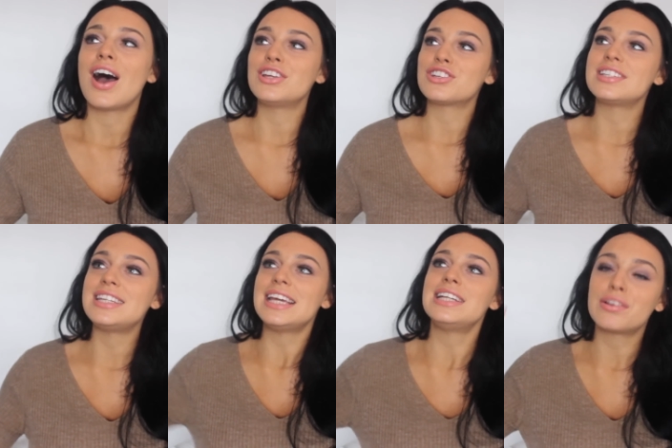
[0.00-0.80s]
I just
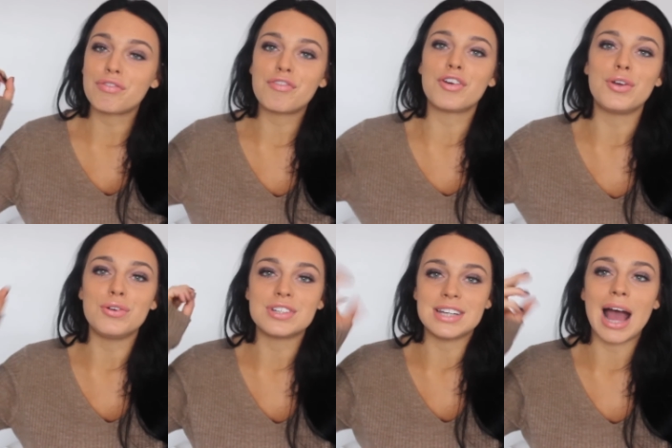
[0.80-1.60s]
needed
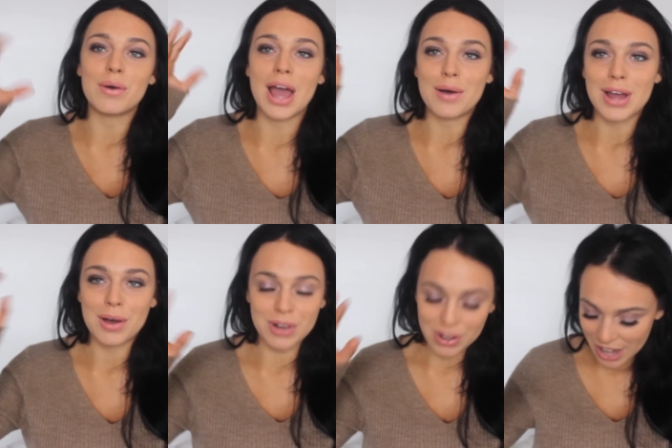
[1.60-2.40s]
food now, now,
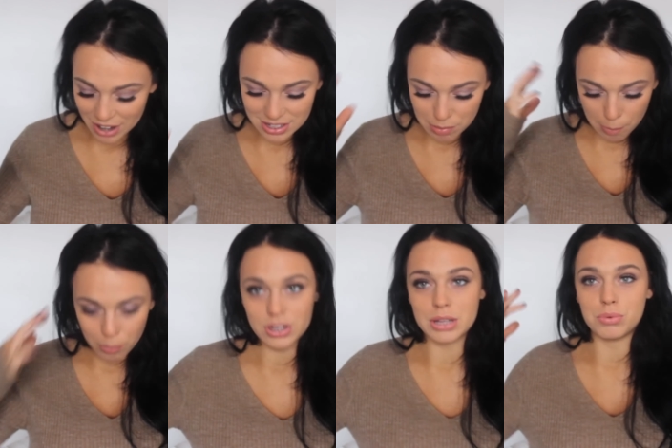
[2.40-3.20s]
now, now, now. It's like my
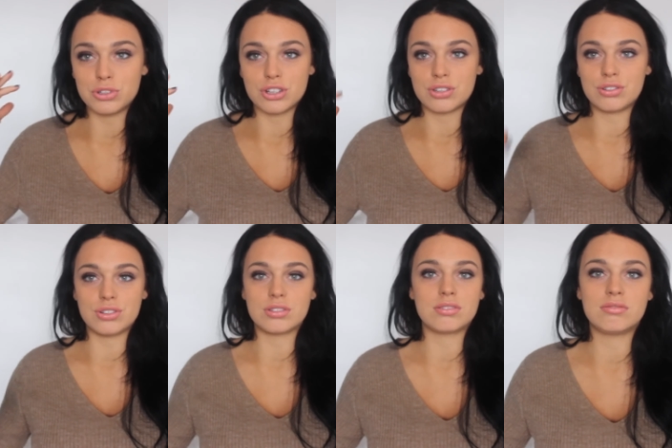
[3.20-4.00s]
body would just
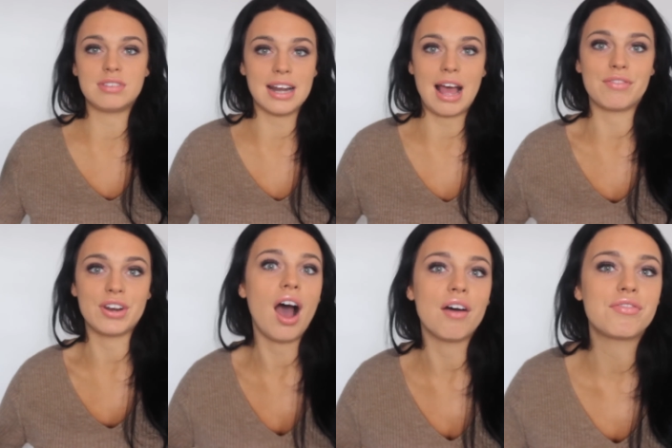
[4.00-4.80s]
just didn't have
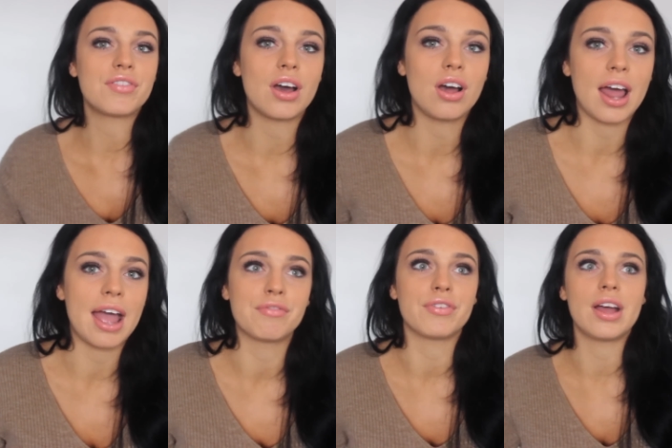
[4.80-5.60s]
enough like
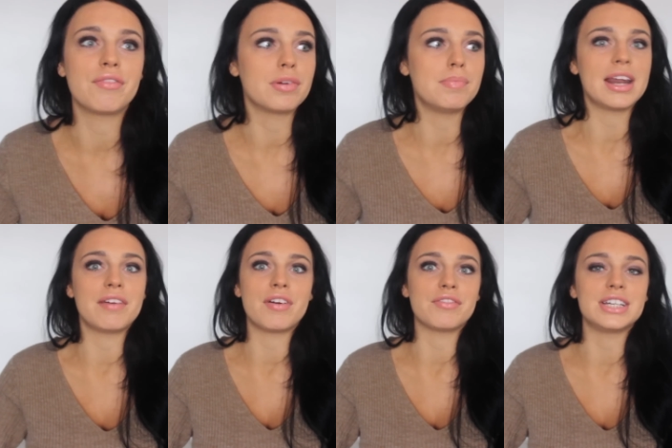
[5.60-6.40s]
every every
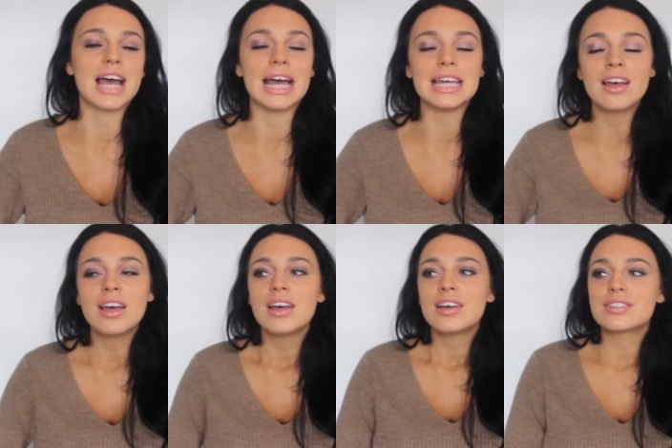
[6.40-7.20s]
minute of every day.
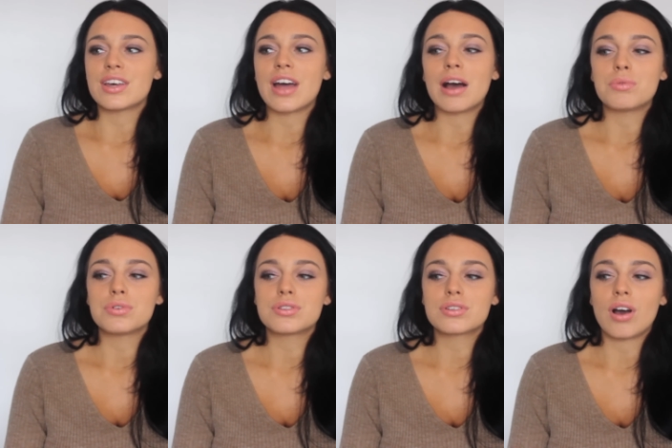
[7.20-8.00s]
So that
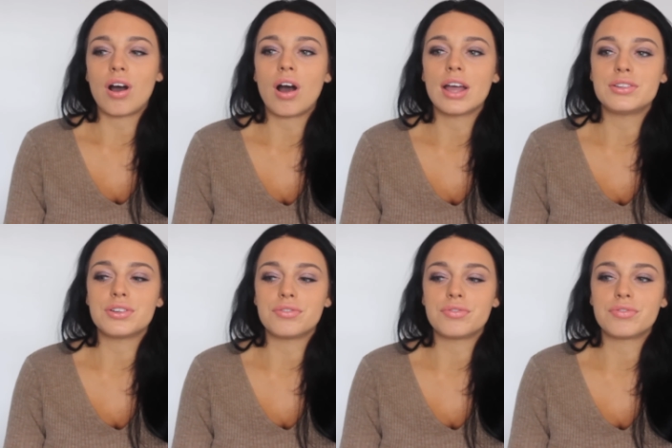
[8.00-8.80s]
was kind
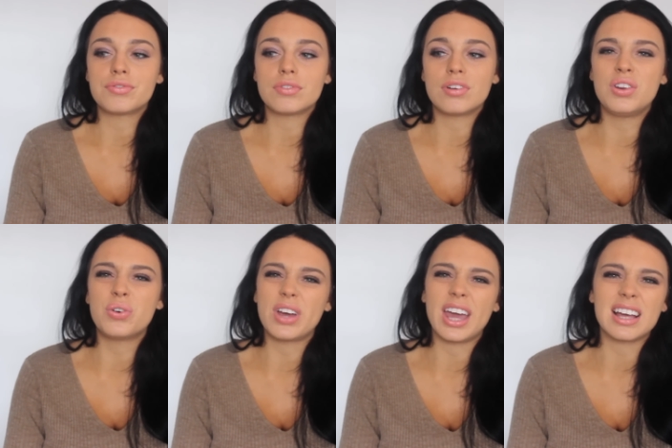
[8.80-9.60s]
of
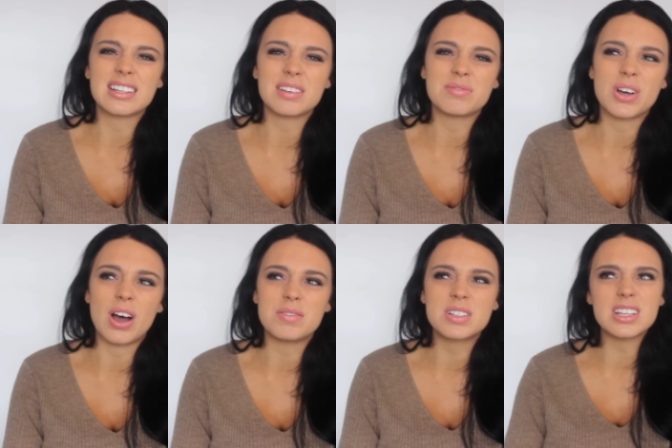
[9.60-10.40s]
annoying at
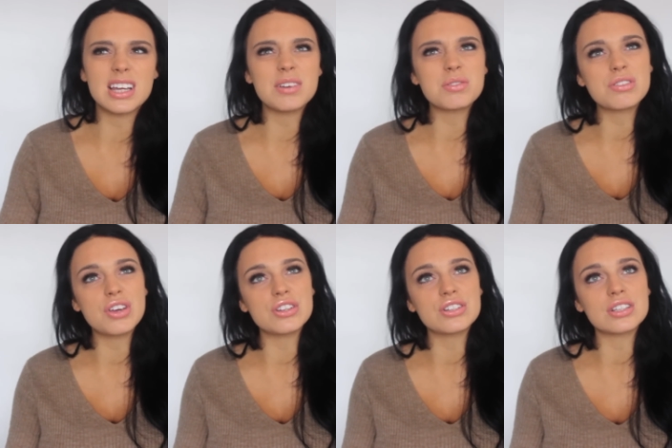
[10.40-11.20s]
sometimes because it was
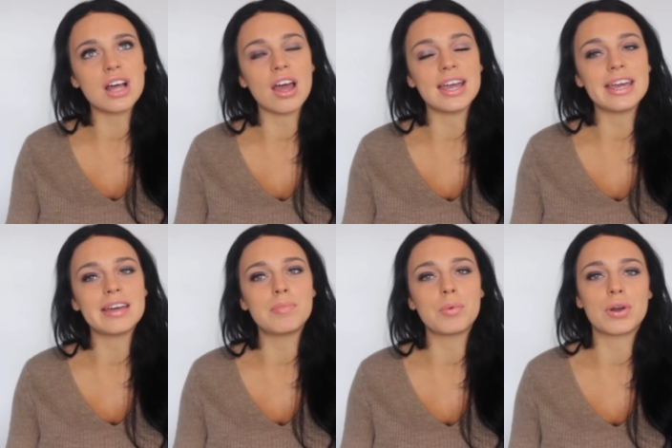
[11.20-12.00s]
good because I like
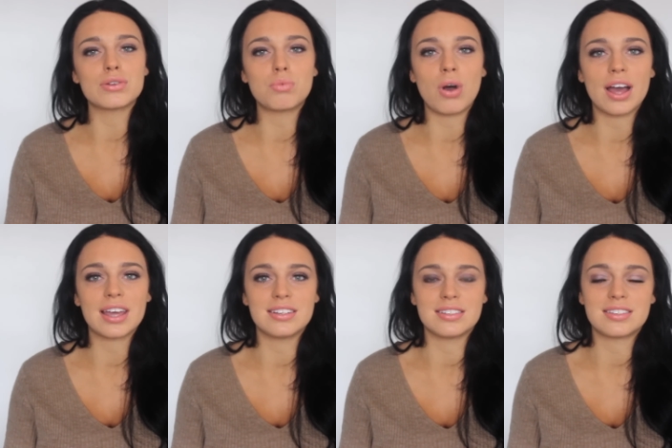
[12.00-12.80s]
eating, but when I was
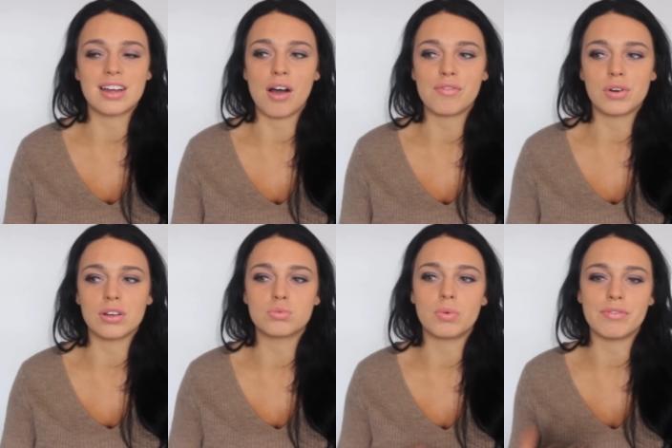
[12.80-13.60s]
working and stuff, when
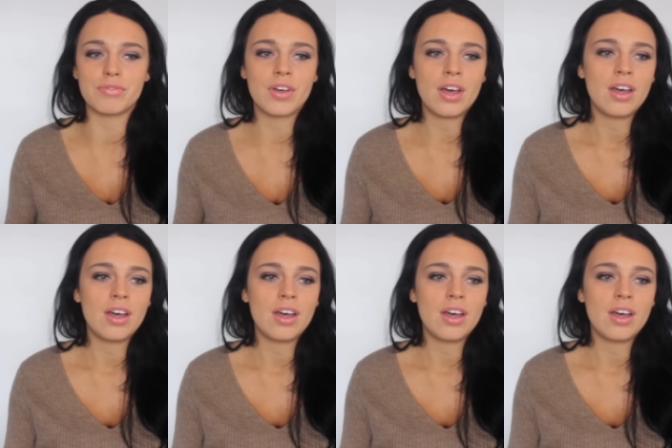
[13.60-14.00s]
I was with